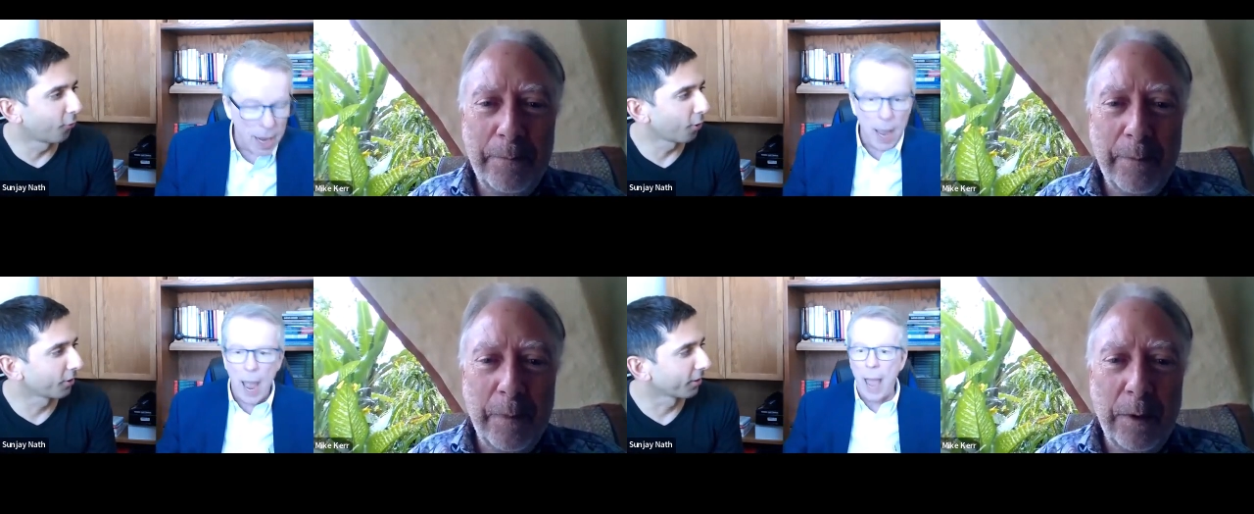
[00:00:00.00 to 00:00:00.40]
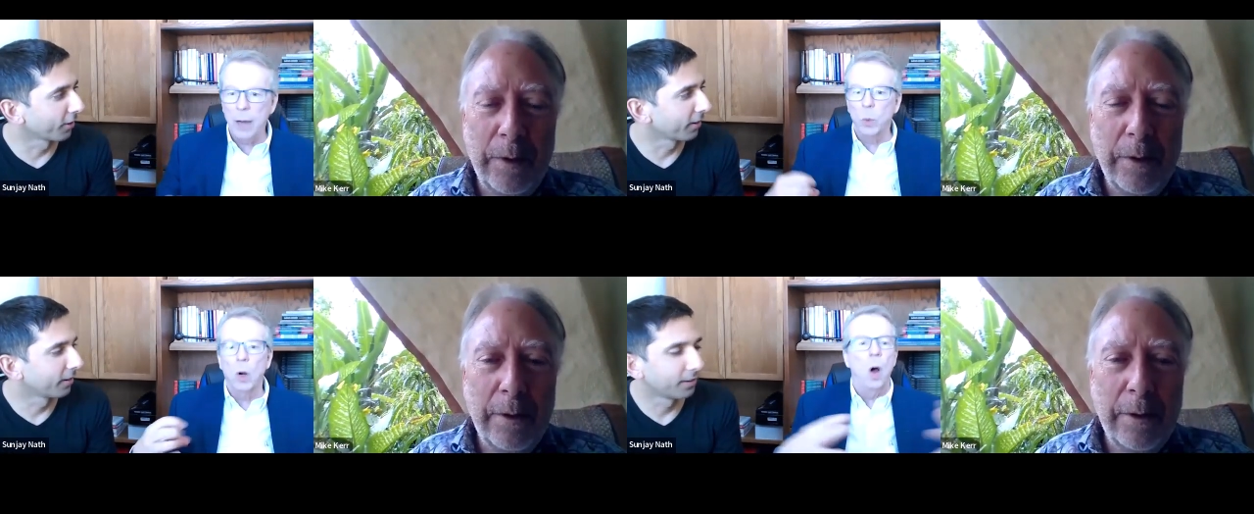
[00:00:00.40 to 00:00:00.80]

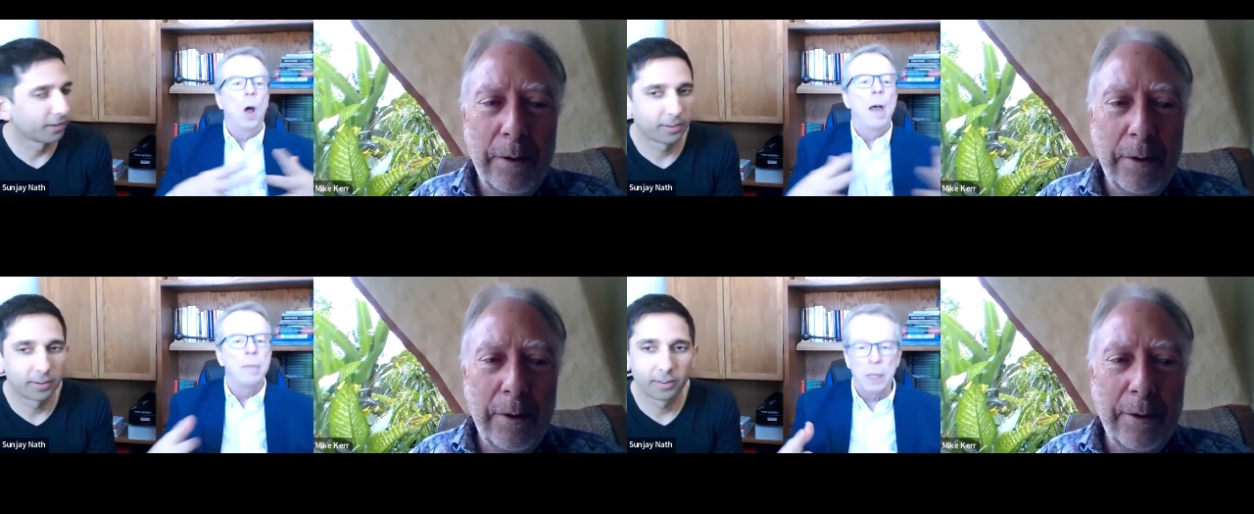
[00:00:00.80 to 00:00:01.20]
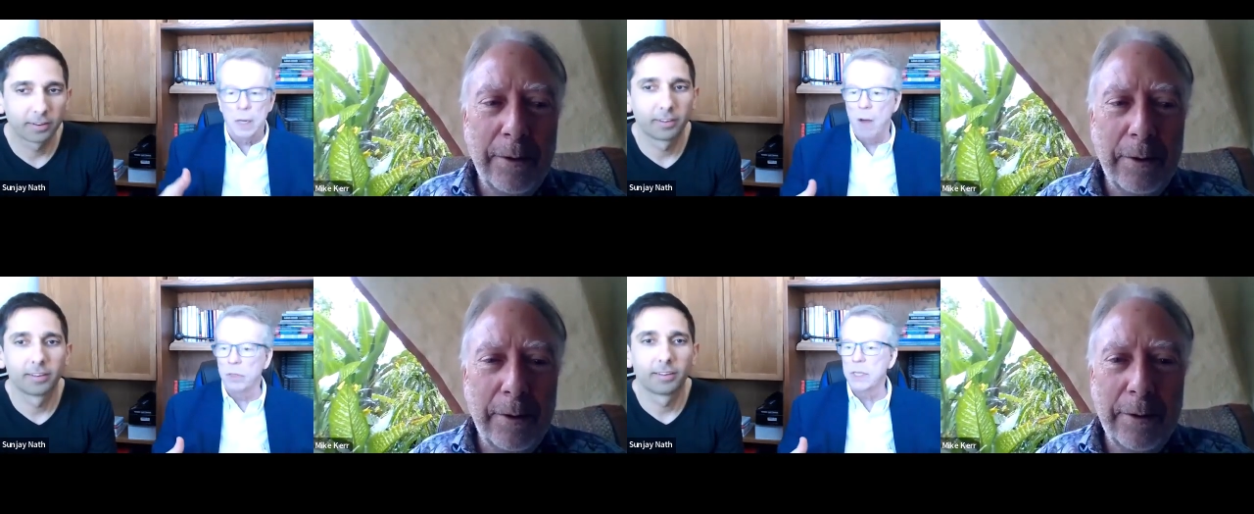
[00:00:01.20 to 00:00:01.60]
Speaker 1: And we're all having a
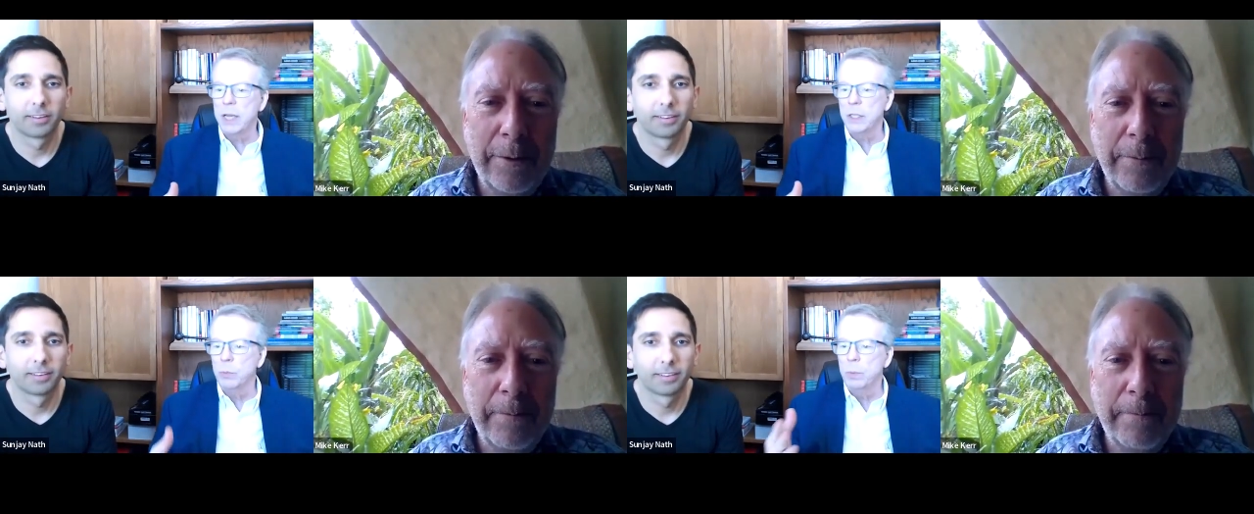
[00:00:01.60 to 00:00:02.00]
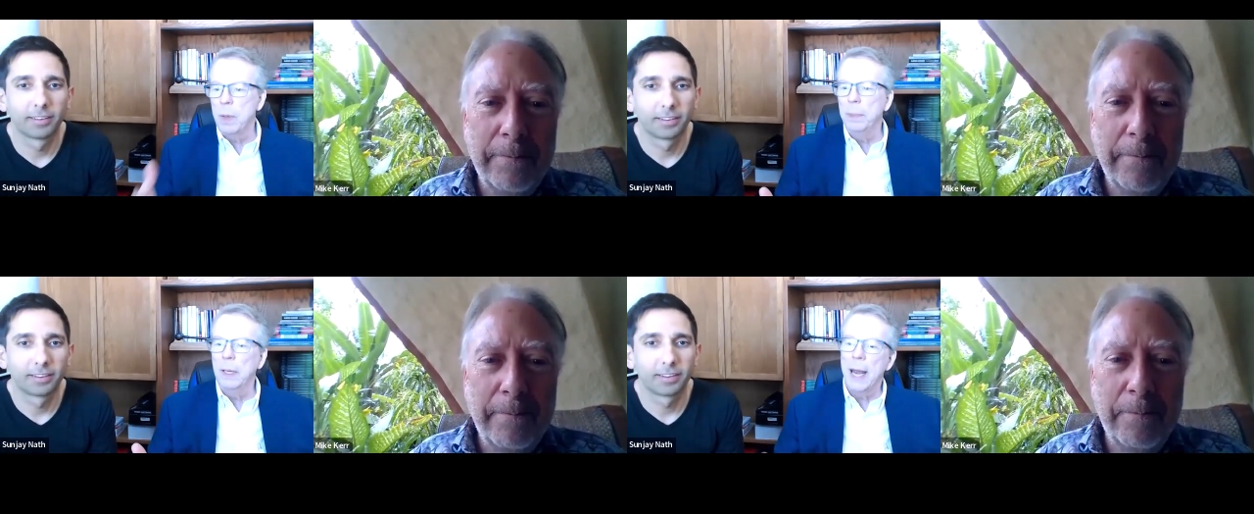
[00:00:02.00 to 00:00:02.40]
conversation with people.